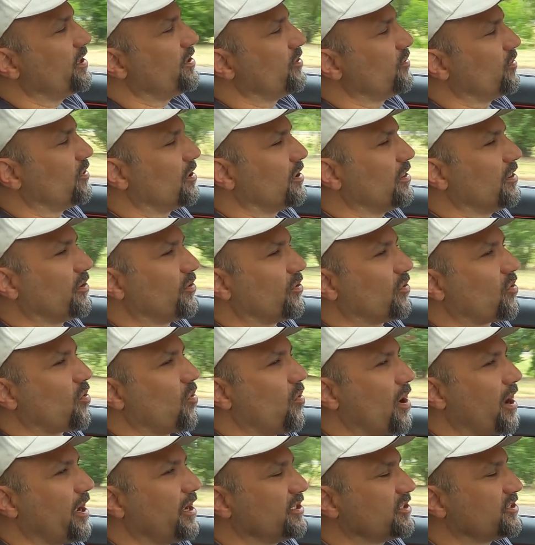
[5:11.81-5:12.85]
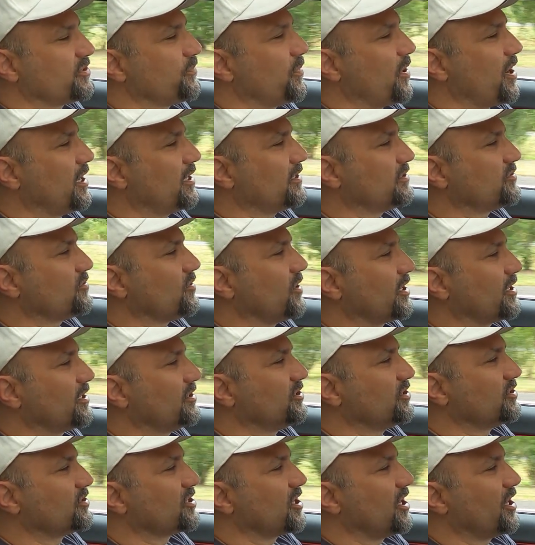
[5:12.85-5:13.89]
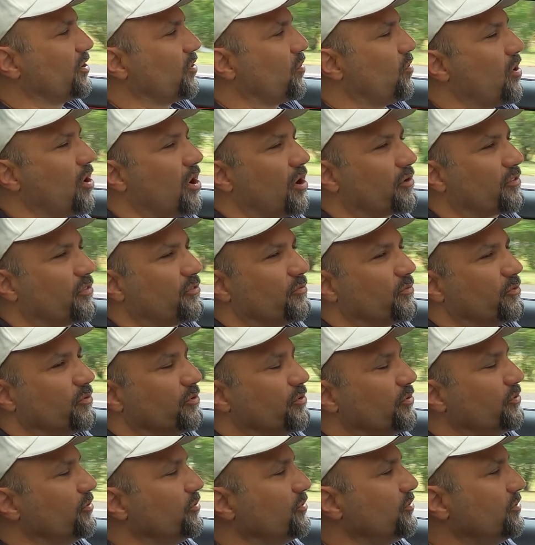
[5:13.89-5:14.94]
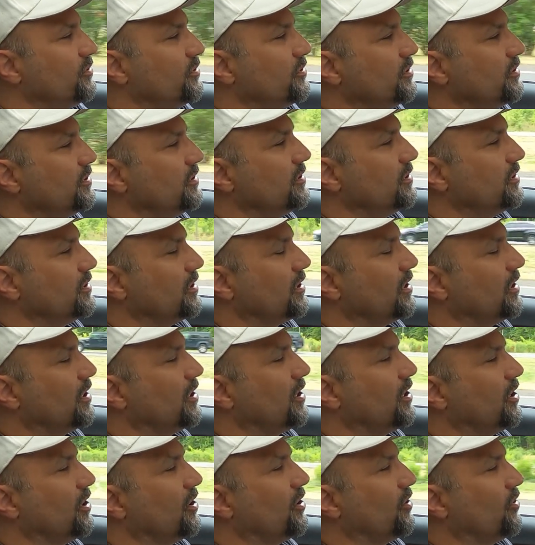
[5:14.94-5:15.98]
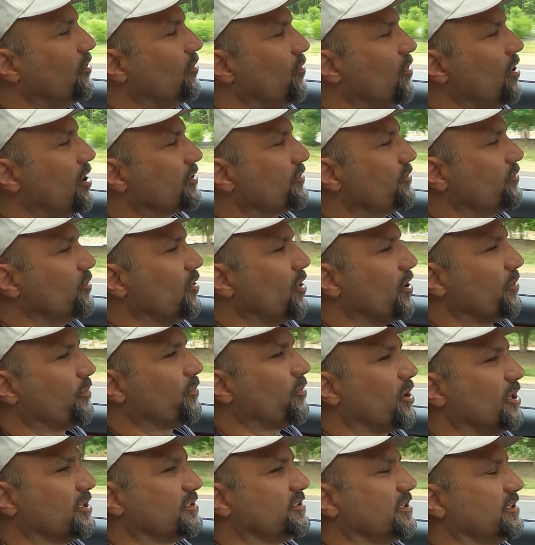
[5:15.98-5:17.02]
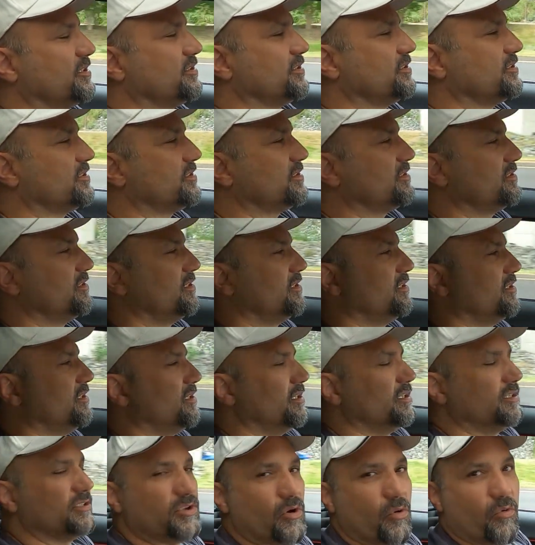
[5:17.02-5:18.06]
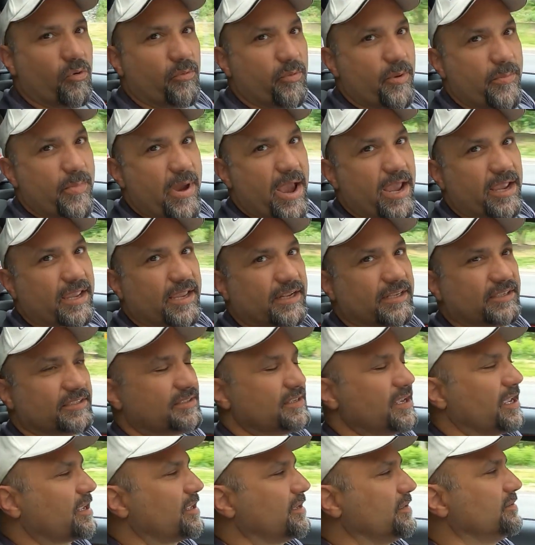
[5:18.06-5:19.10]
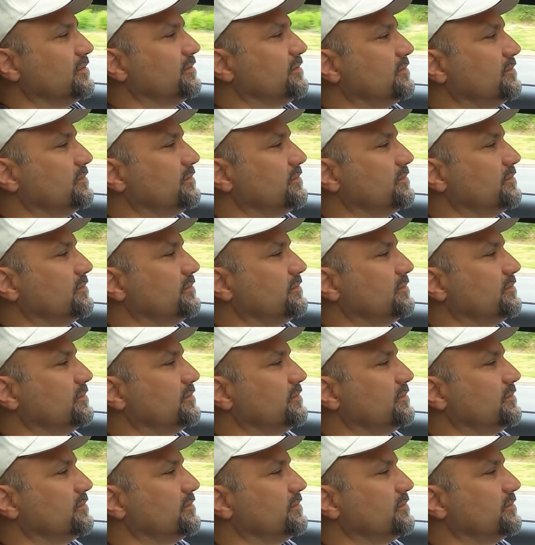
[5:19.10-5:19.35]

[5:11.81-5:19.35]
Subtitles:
into a little quiet spot so I can just kind of walk through all the processes. So we'll be back in a second.